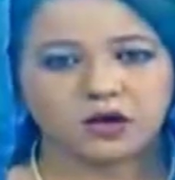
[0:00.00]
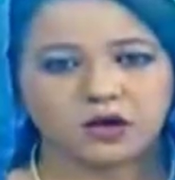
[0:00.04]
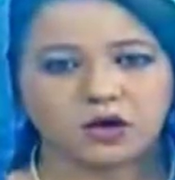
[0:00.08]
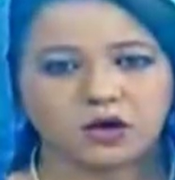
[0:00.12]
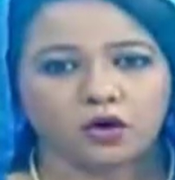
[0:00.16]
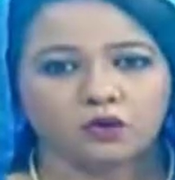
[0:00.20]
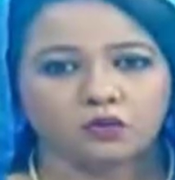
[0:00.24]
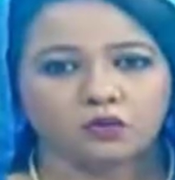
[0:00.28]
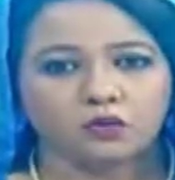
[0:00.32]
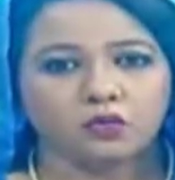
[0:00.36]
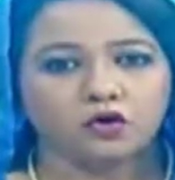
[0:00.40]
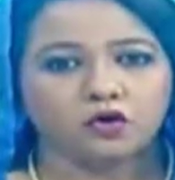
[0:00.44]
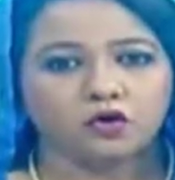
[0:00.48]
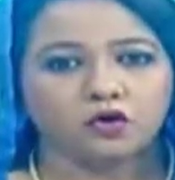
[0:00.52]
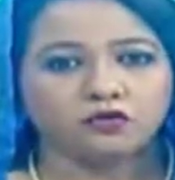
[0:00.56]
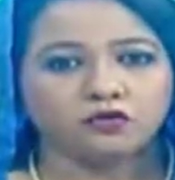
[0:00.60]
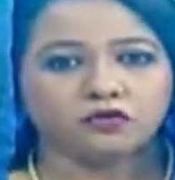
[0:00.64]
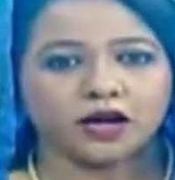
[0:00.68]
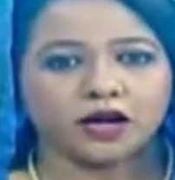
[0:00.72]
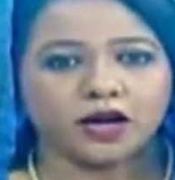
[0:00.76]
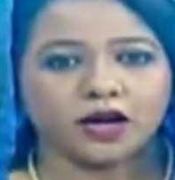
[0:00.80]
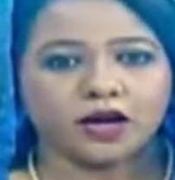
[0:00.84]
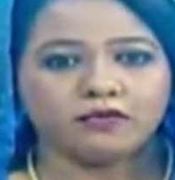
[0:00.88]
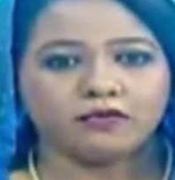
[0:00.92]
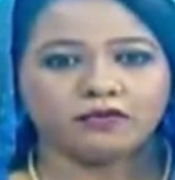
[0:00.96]
More
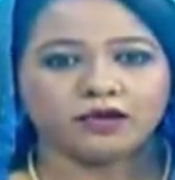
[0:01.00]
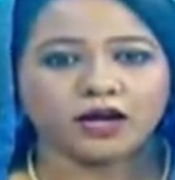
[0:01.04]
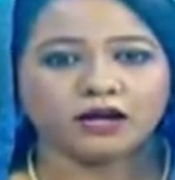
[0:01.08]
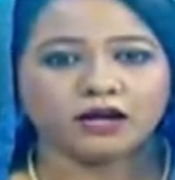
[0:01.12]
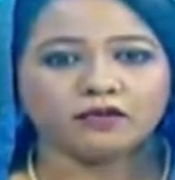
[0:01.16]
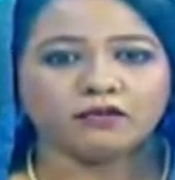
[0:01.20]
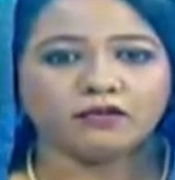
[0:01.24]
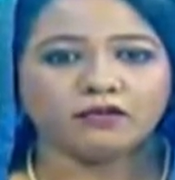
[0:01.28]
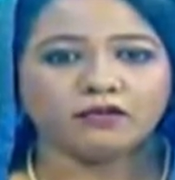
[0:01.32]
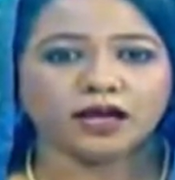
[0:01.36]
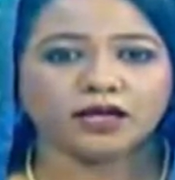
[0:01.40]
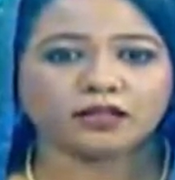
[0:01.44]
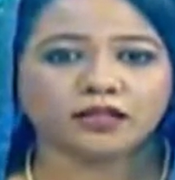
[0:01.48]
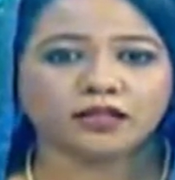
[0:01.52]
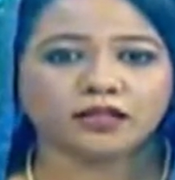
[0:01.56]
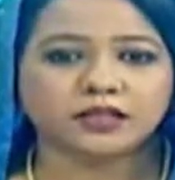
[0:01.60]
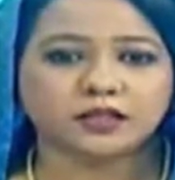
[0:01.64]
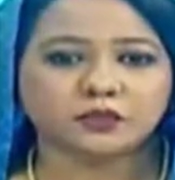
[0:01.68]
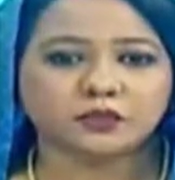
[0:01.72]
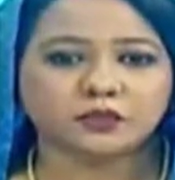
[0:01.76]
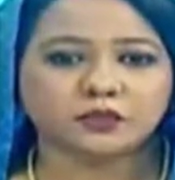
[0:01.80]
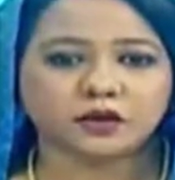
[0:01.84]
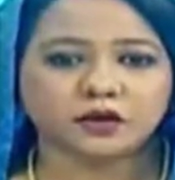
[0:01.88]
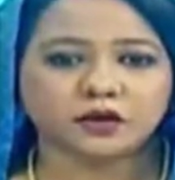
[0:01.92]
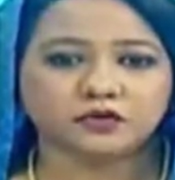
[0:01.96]
5 lakh
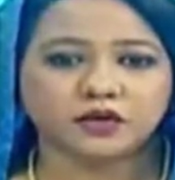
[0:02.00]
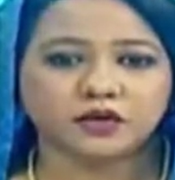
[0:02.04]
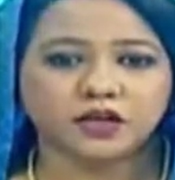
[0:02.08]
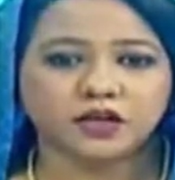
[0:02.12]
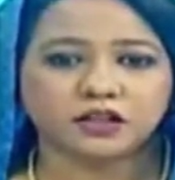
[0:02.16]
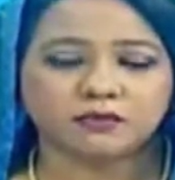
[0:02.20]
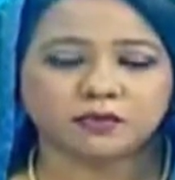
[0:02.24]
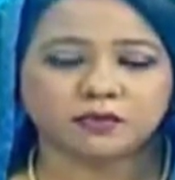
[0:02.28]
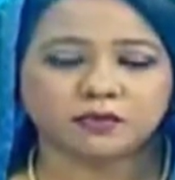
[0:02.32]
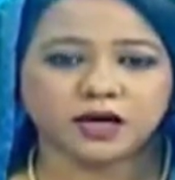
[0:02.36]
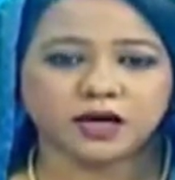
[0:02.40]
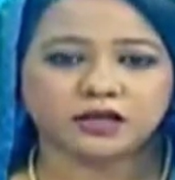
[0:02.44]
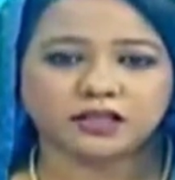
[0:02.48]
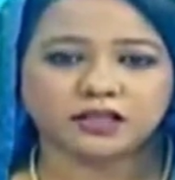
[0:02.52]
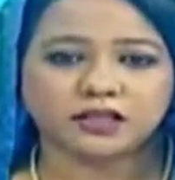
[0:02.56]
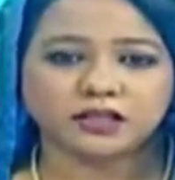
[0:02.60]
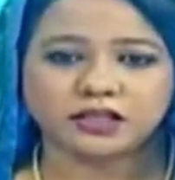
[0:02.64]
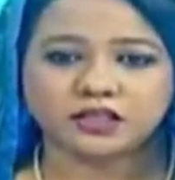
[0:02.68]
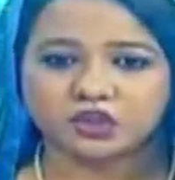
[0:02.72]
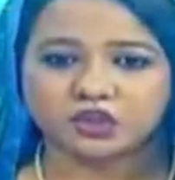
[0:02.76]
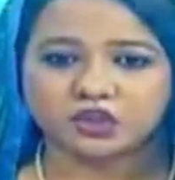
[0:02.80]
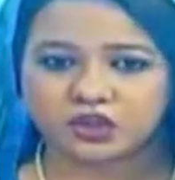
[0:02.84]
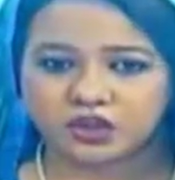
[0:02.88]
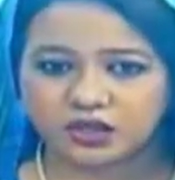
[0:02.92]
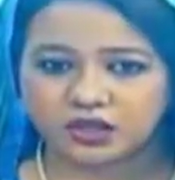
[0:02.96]
vaccines will reach
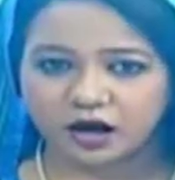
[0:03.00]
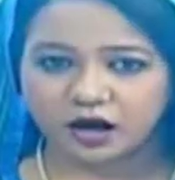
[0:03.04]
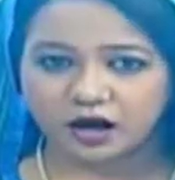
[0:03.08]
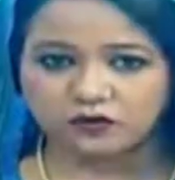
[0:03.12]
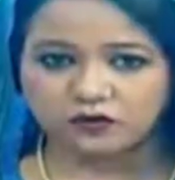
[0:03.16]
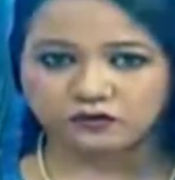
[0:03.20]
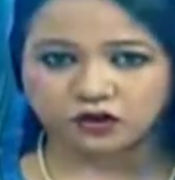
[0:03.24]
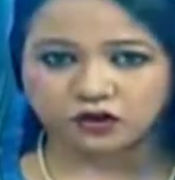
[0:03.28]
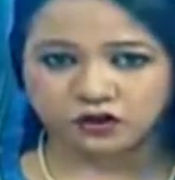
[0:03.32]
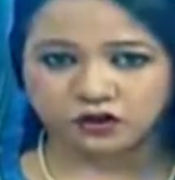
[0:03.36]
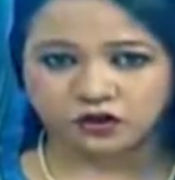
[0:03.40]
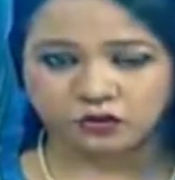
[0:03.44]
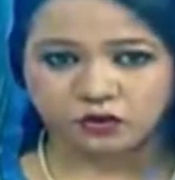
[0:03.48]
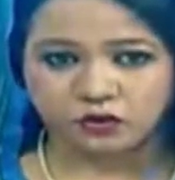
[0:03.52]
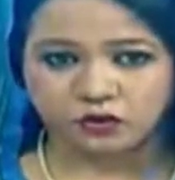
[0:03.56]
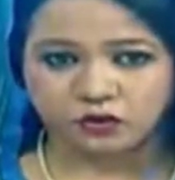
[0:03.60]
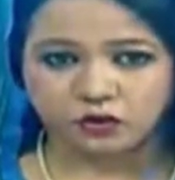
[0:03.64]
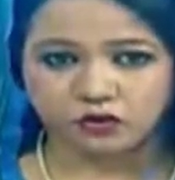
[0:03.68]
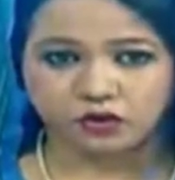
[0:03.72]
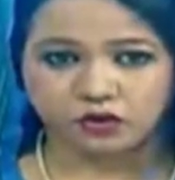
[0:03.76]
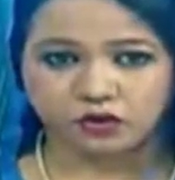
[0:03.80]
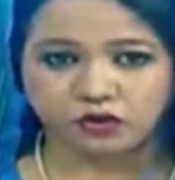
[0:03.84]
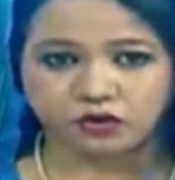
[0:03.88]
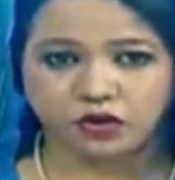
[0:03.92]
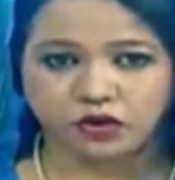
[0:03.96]
Bangladesh day after
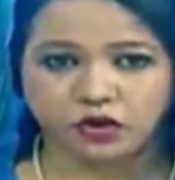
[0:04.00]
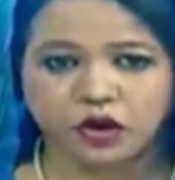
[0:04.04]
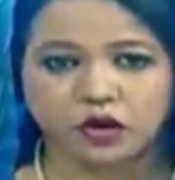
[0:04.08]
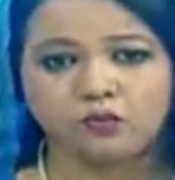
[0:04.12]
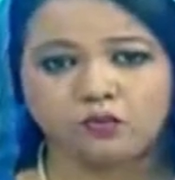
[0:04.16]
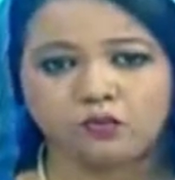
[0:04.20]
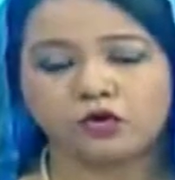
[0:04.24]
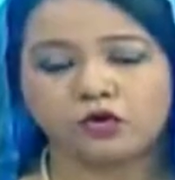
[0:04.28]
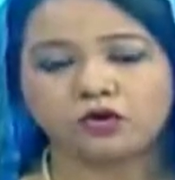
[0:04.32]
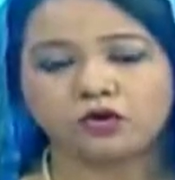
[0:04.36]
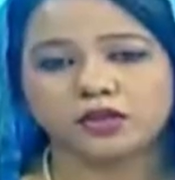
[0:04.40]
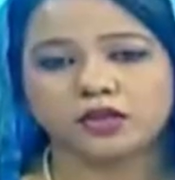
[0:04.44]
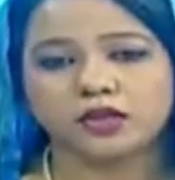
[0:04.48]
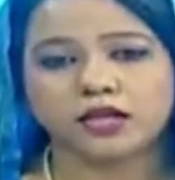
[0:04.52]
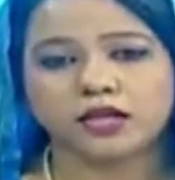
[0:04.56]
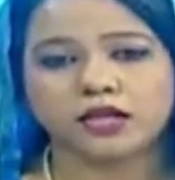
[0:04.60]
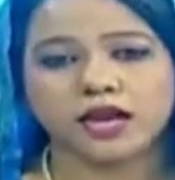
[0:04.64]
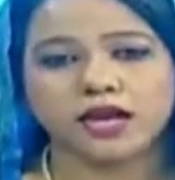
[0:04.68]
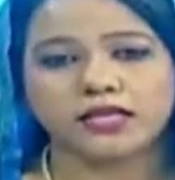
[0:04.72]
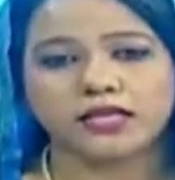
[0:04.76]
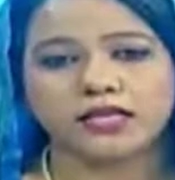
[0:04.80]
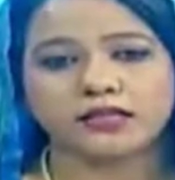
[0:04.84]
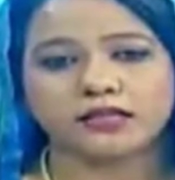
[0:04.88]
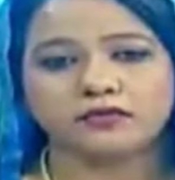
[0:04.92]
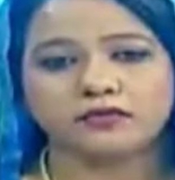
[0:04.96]
tomorrow. More than
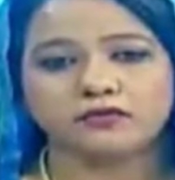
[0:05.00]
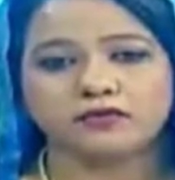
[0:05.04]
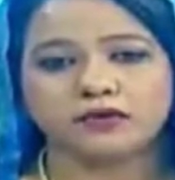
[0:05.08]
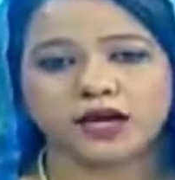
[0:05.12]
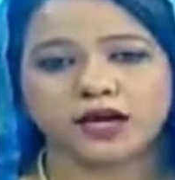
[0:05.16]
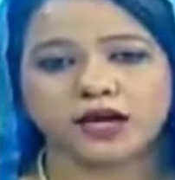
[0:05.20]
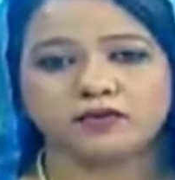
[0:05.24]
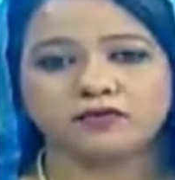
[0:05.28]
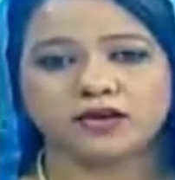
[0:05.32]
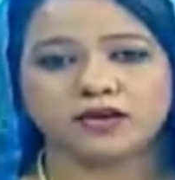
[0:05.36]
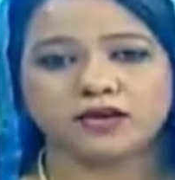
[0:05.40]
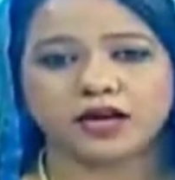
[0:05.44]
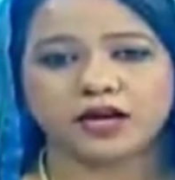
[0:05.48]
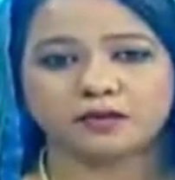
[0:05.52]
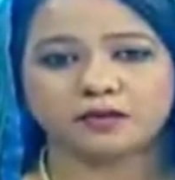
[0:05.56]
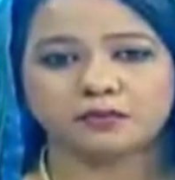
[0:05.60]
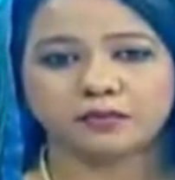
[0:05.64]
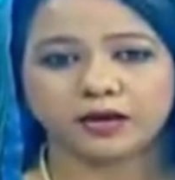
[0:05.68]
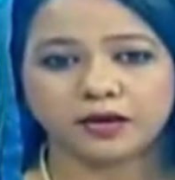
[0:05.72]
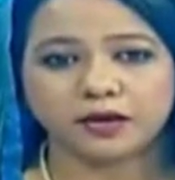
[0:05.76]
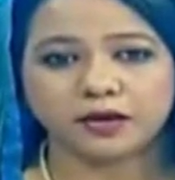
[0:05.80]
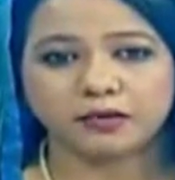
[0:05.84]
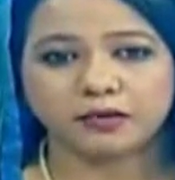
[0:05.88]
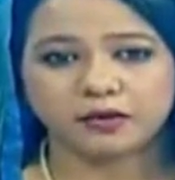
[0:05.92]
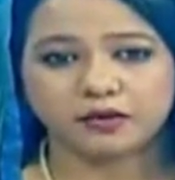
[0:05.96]
85 lakh
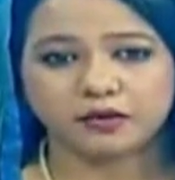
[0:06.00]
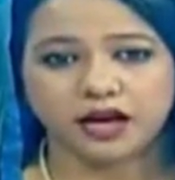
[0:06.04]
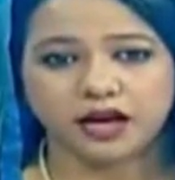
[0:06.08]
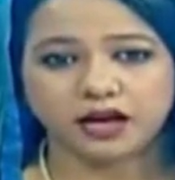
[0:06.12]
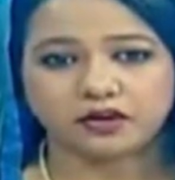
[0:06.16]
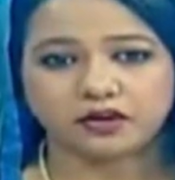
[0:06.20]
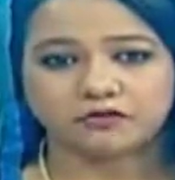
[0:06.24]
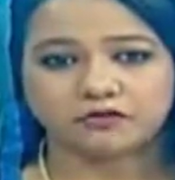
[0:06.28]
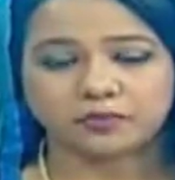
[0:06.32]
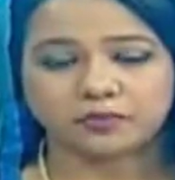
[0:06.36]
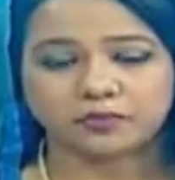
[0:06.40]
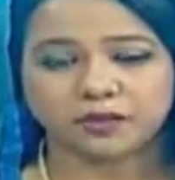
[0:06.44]
people have been